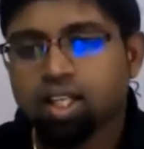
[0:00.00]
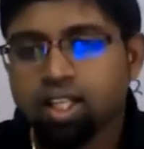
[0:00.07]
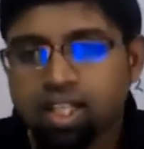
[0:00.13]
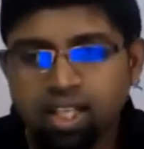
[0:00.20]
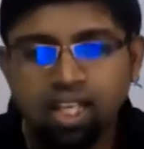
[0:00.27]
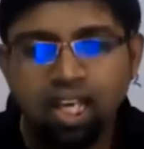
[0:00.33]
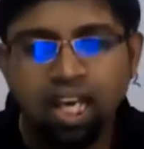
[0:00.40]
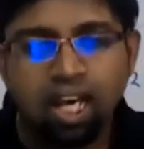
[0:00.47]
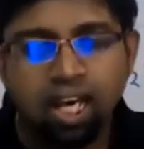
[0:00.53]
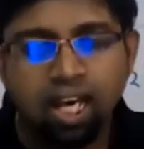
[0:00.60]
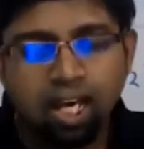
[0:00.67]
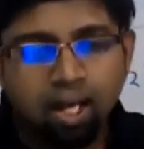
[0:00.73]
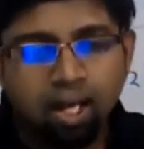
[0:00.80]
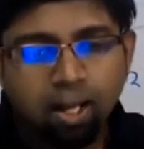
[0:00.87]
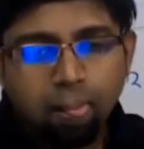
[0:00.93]

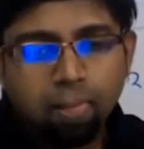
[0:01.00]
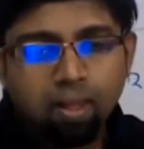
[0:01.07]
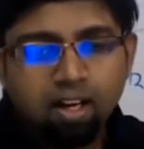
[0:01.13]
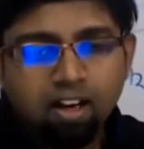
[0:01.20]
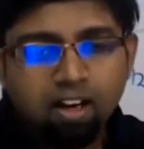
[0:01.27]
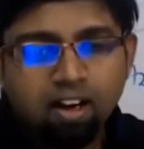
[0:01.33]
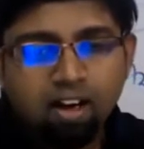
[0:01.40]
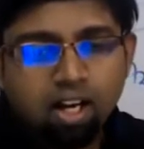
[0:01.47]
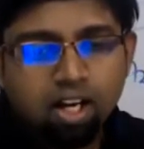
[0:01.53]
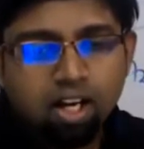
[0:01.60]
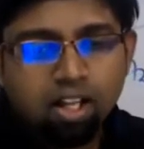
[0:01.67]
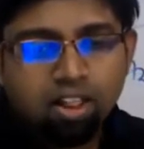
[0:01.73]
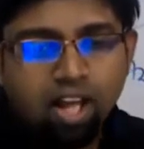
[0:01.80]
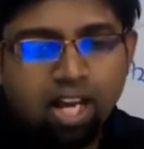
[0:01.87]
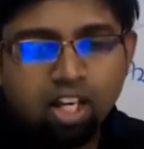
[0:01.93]
Here,
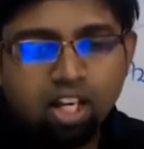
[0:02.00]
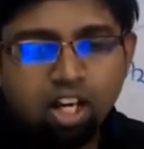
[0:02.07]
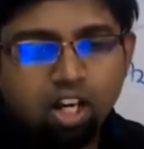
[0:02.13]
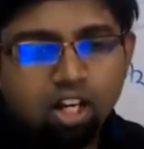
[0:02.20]
right?